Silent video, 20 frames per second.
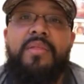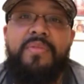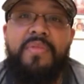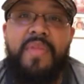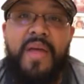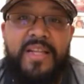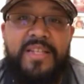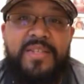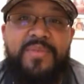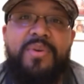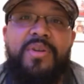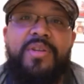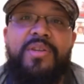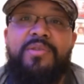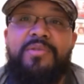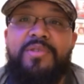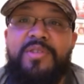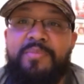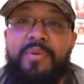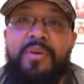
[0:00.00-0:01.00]
That's when
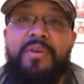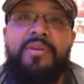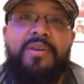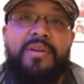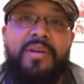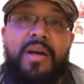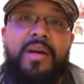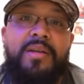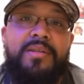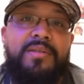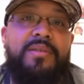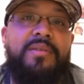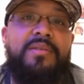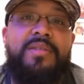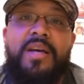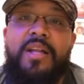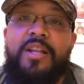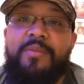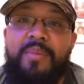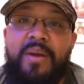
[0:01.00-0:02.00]
you spill your guts and
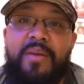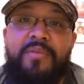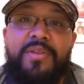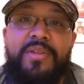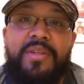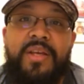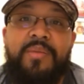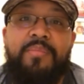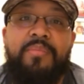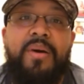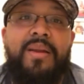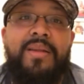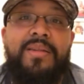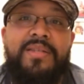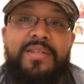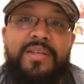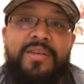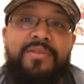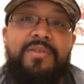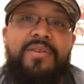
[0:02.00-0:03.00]
tell him everything. But
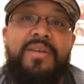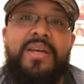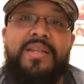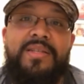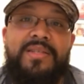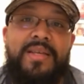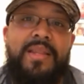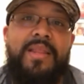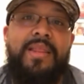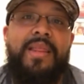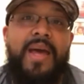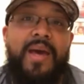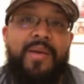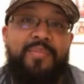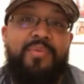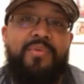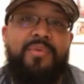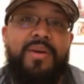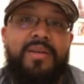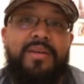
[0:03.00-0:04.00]
until you get to
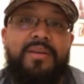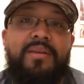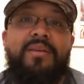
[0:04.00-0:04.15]
that point,